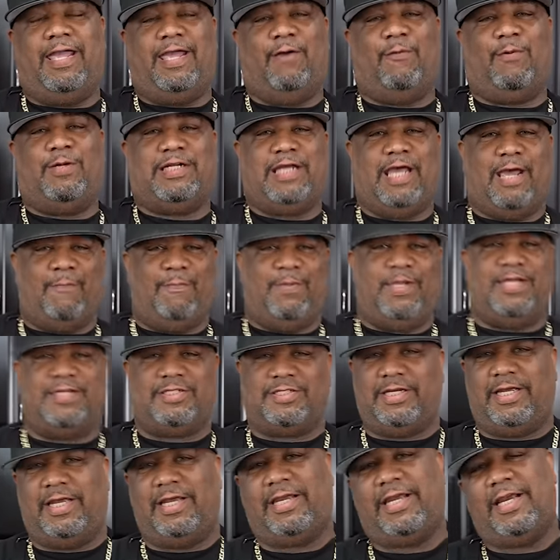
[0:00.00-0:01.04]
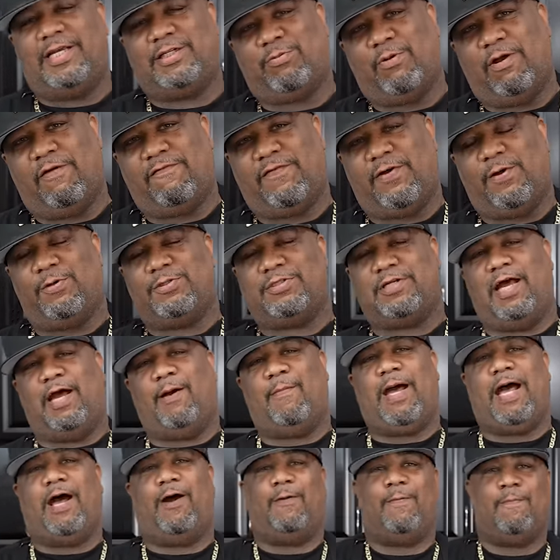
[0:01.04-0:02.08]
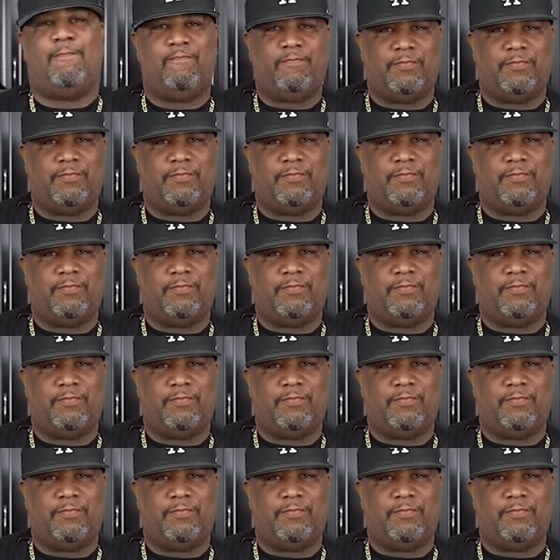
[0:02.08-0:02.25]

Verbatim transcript: And with that being said, guess what folks, I'm out.